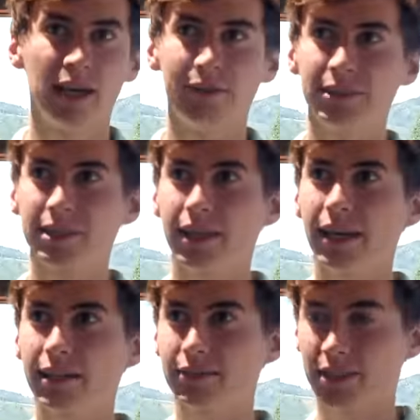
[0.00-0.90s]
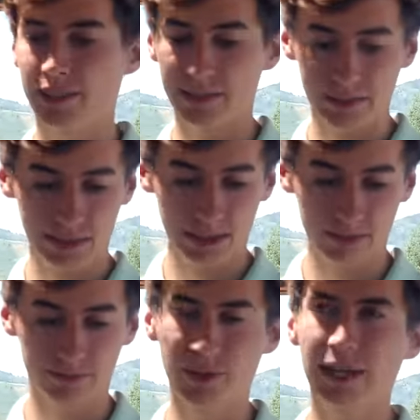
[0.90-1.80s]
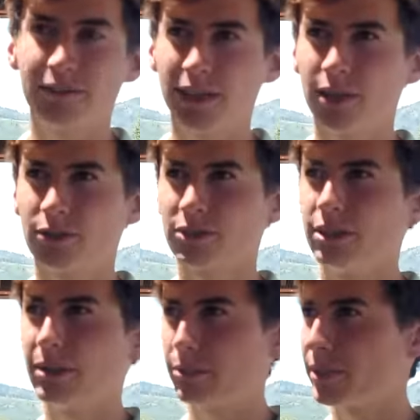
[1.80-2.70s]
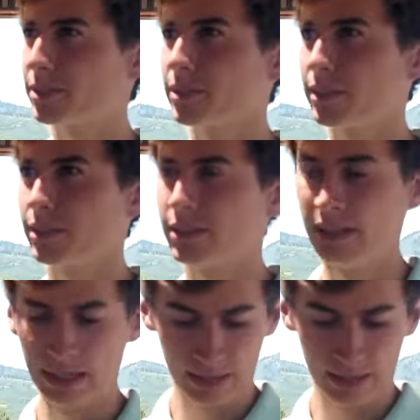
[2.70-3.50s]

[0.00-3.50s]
Obviously, that gives us uh, 4K video, 13 megapixel stills